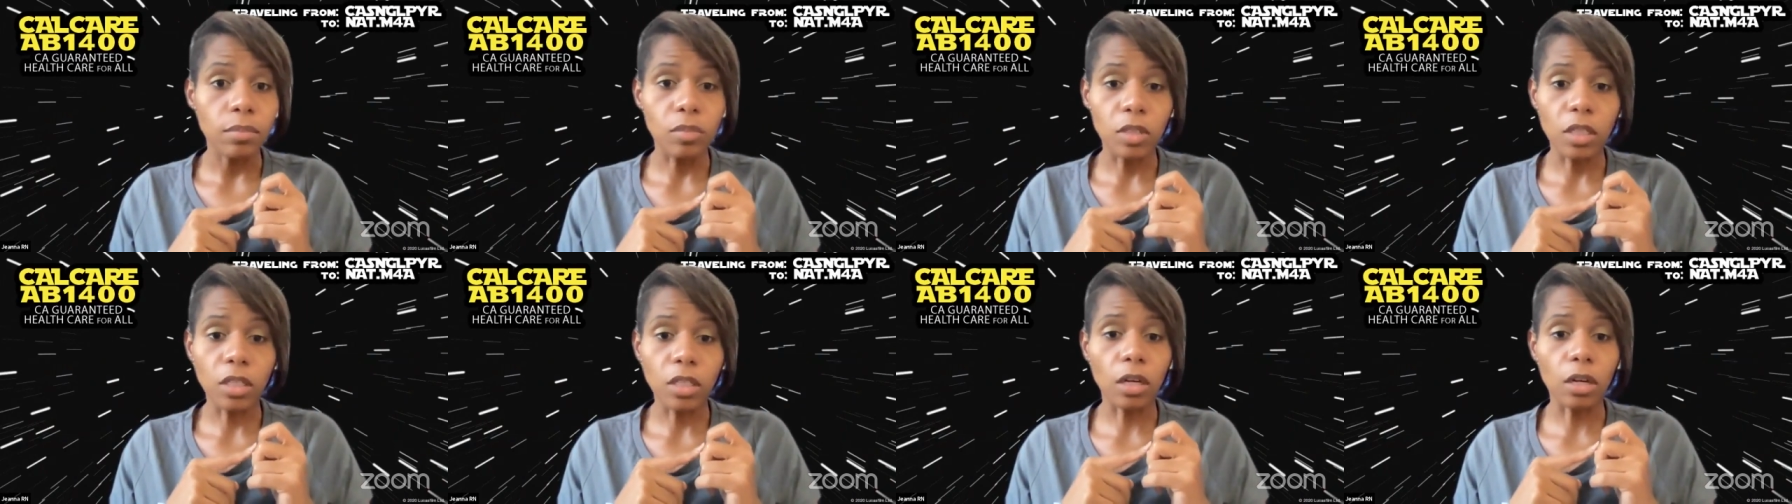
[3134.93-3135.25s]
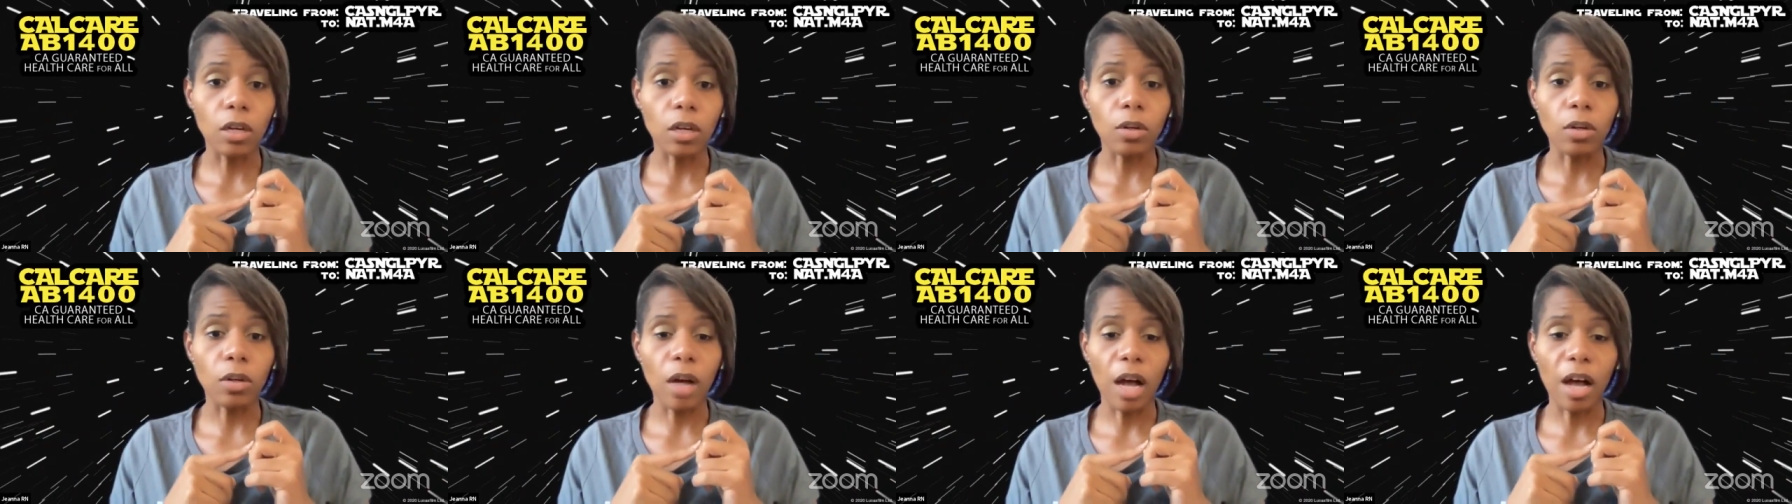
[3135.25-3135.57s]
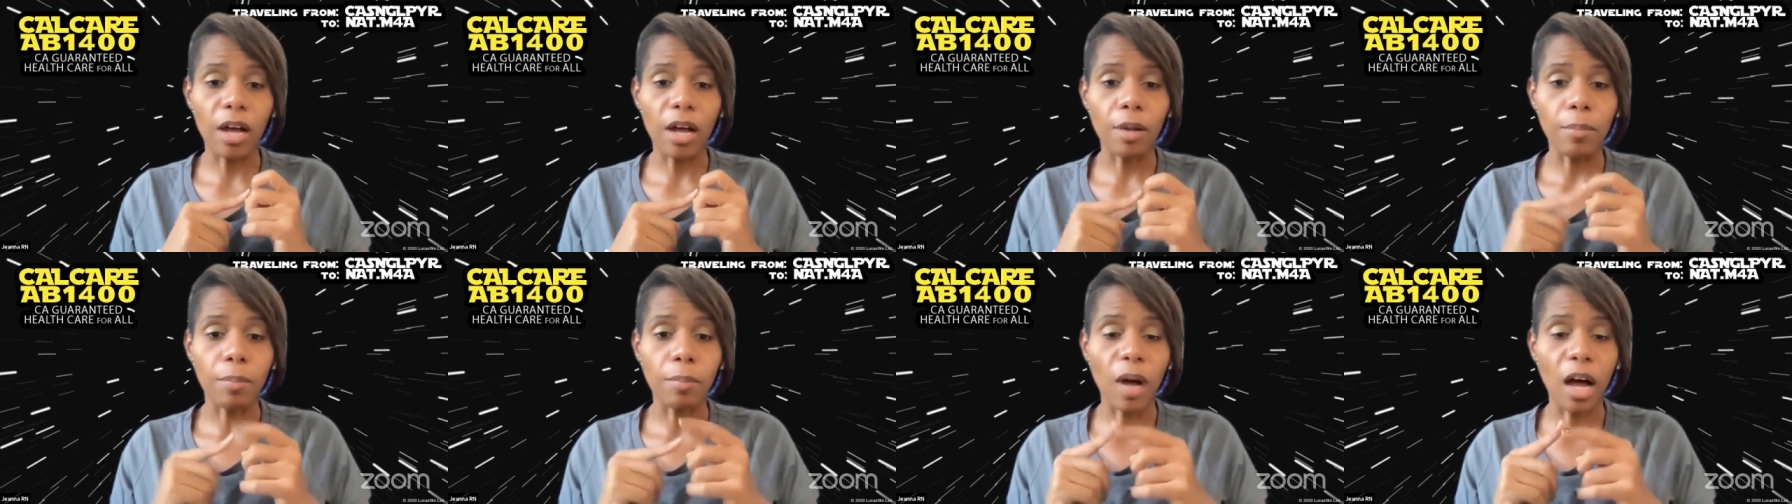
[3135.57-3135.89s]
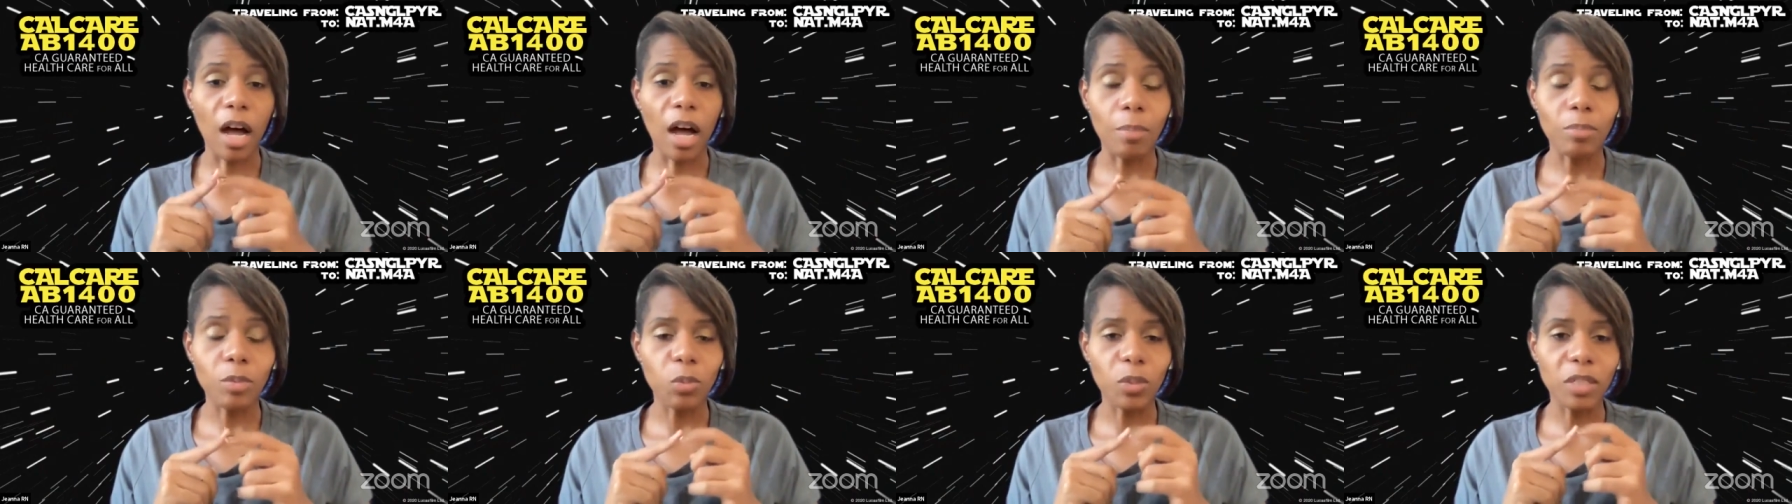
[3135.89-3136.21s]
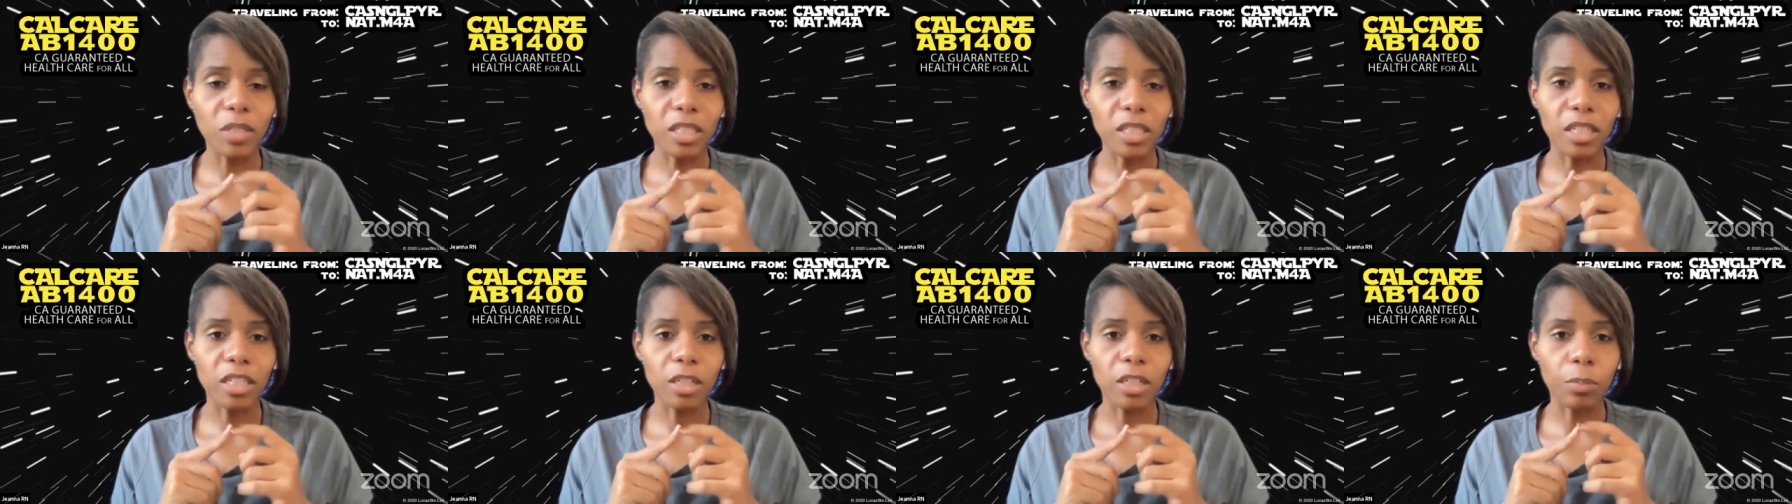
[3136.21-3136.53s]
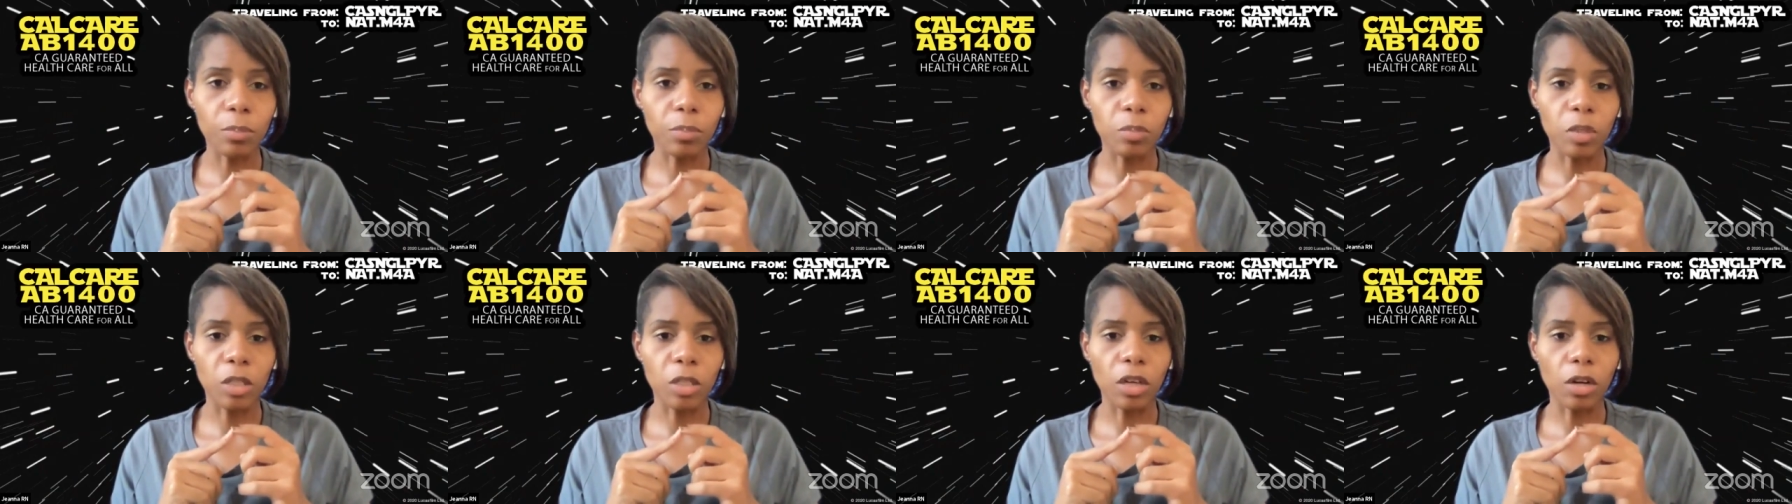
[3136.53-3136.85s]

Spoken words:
Moms, we tend to,